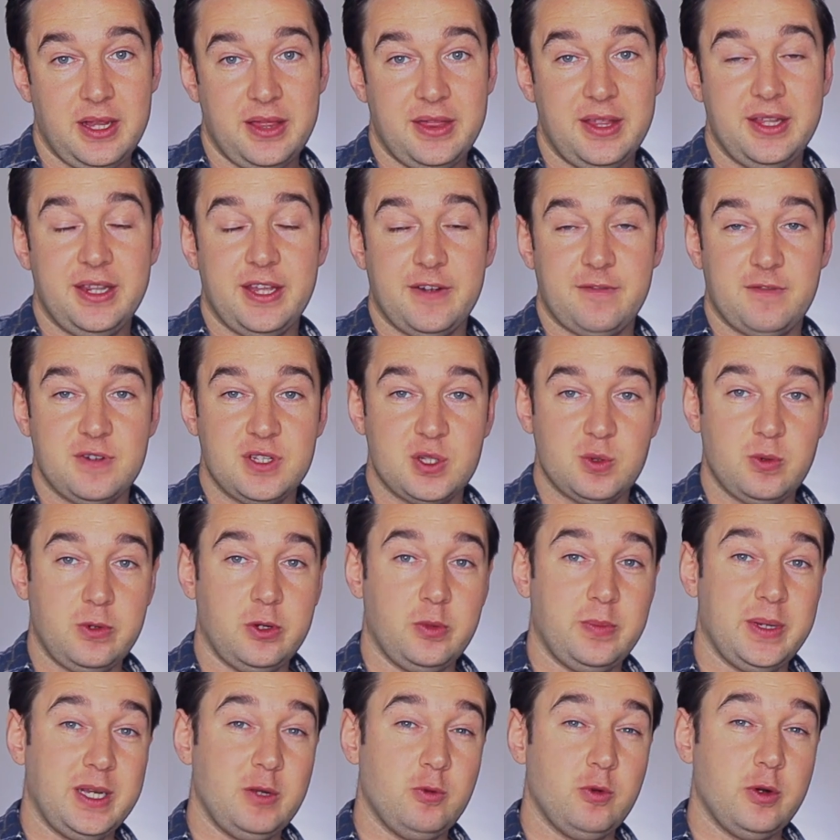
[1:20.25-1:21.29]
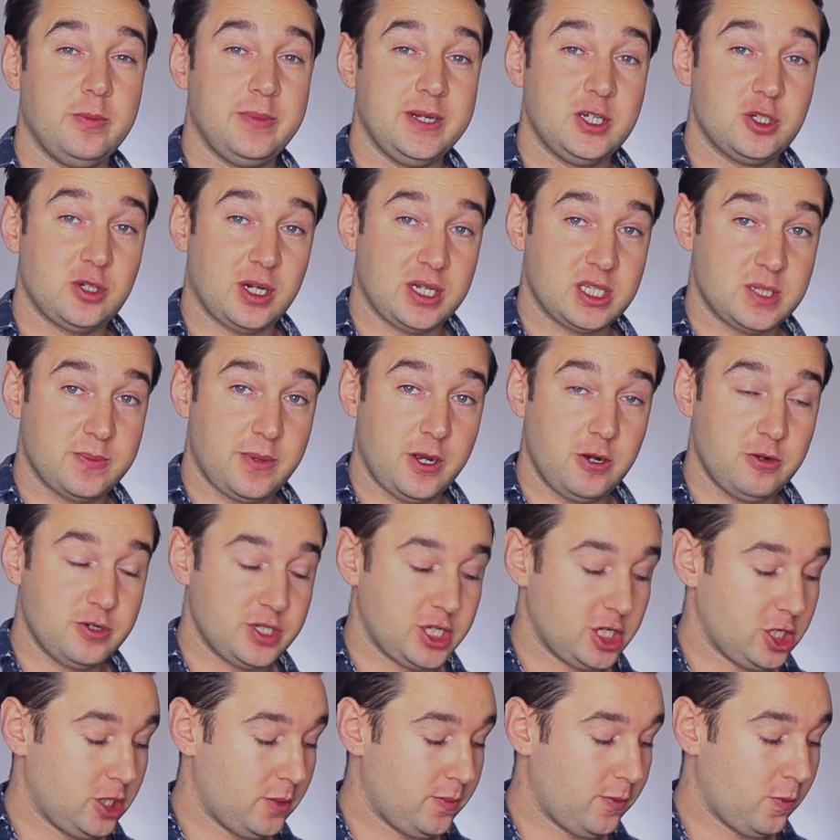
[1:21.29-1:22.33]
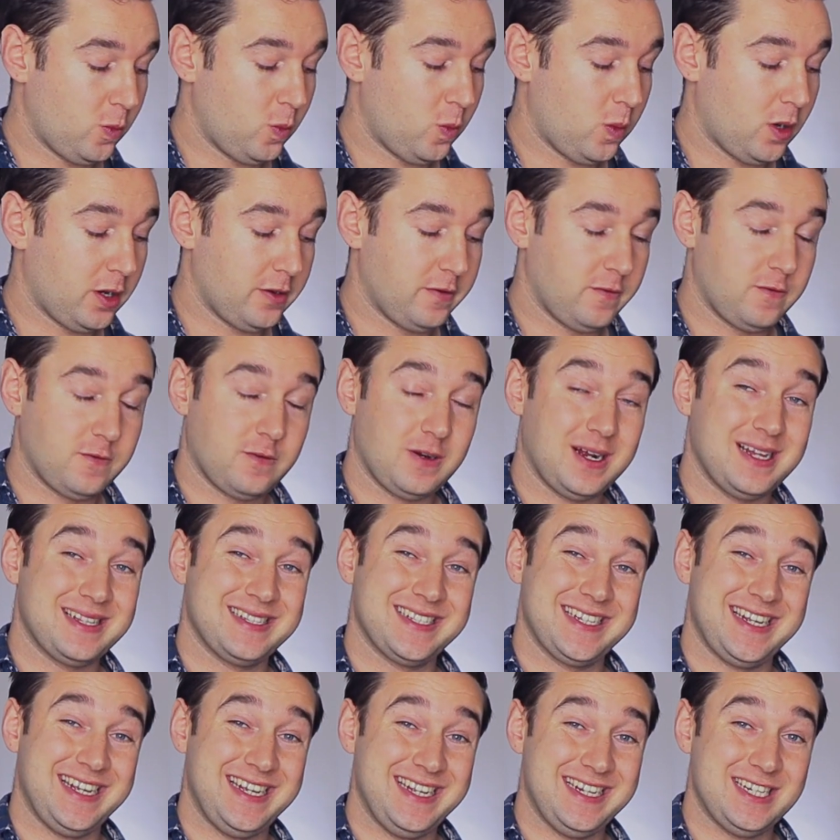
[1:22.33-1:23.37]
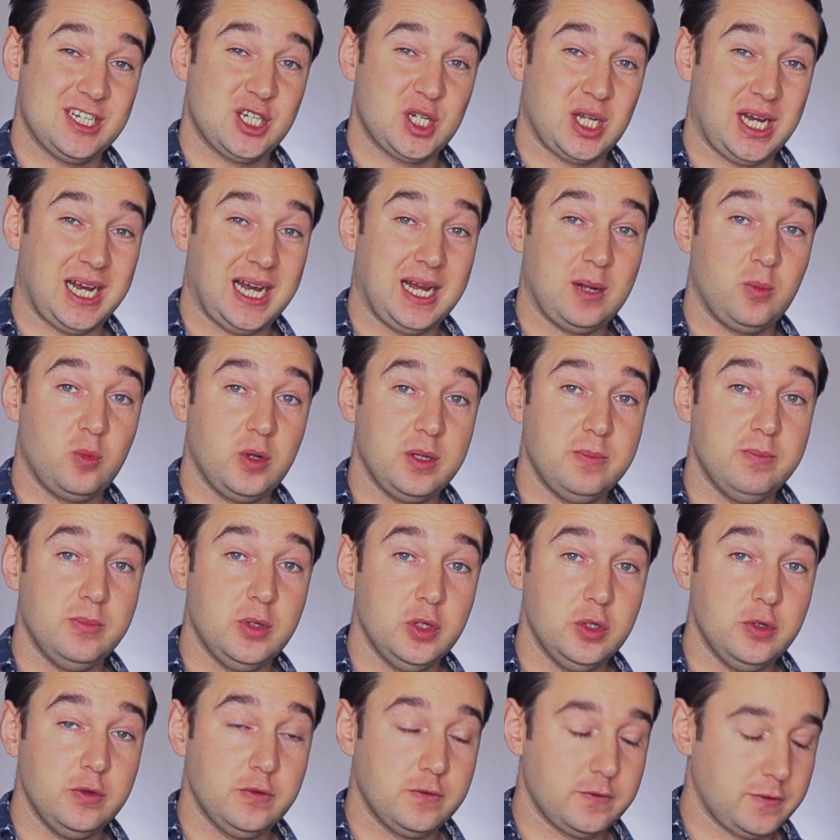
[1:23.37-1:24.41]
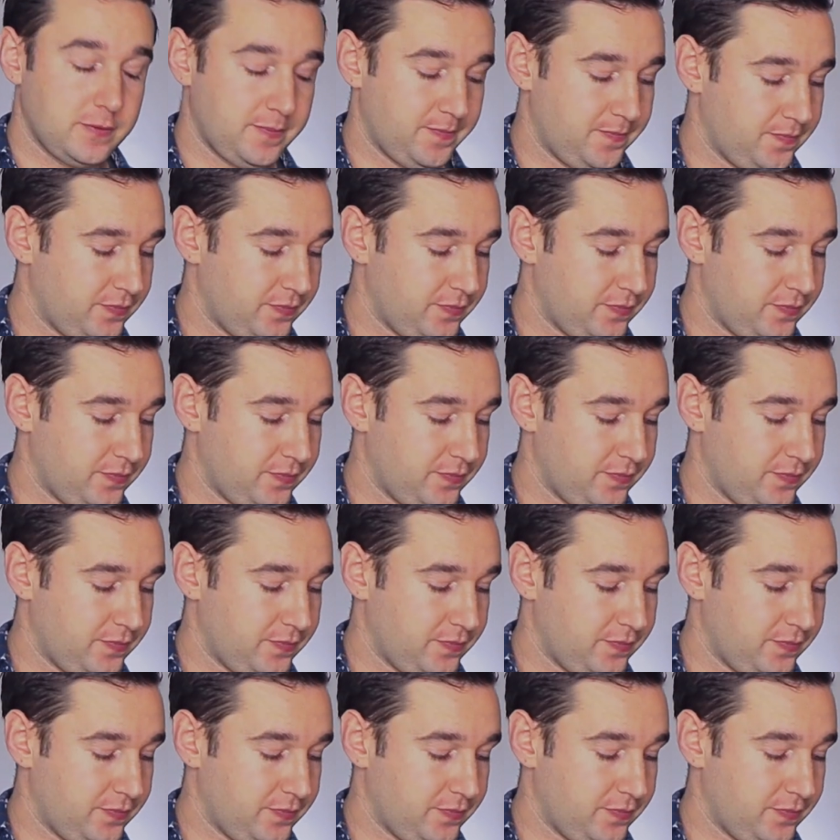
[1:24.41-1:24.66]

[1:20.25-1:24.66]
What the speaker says: The difference will be we'll be transposing up 1 fret each time we move.